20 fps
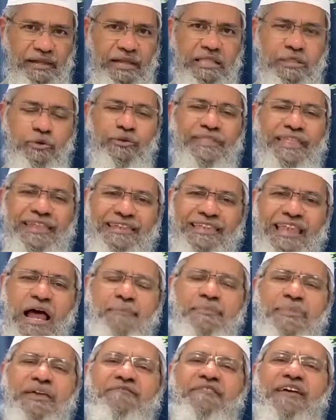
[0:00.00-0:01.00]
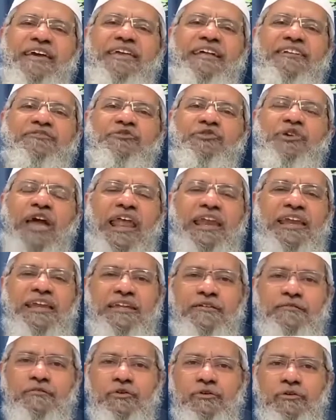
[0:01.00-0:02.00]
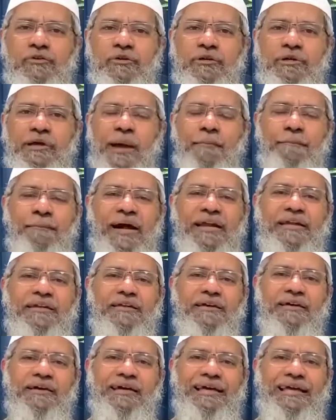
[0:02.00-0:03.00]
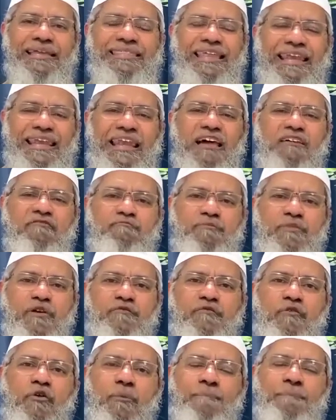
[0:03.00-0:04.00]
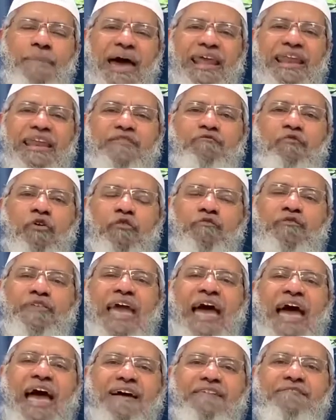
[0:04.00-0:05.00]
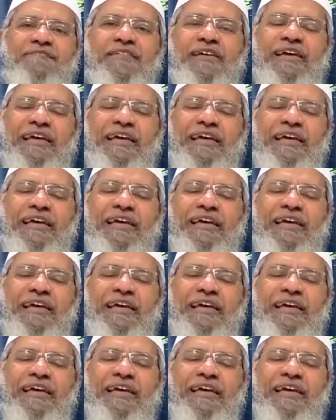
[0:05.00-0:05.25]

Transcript: So in the Islamic way, yes, you can interview, but the love before marriage, what we have